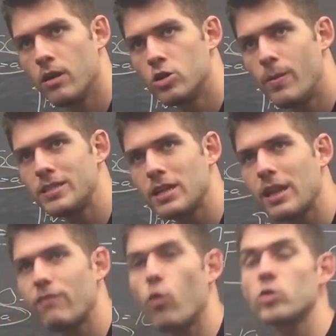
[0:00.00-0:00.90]
So
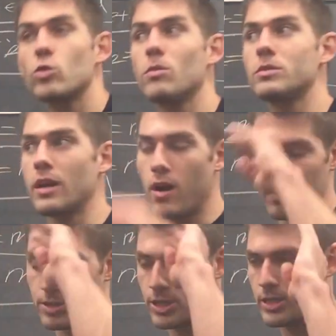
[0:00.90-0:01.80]
basically, force normal is like,
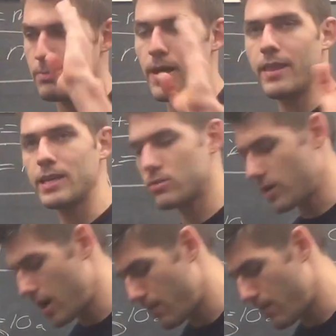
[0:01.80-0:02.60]
oh, geez, man, thanks for